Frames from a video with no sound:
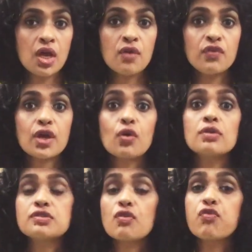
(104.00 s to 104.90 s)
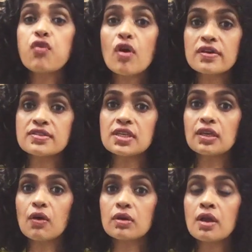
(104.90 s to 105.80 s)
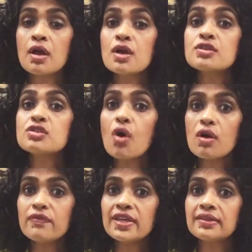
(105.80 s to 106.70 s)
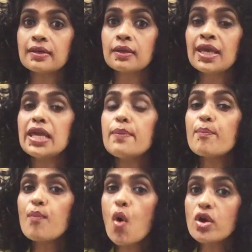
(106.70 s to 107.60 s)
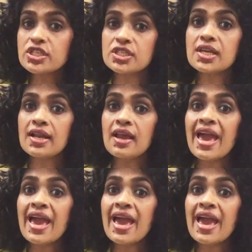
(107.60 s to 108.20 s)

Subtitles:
We are also focusing on solving the emotional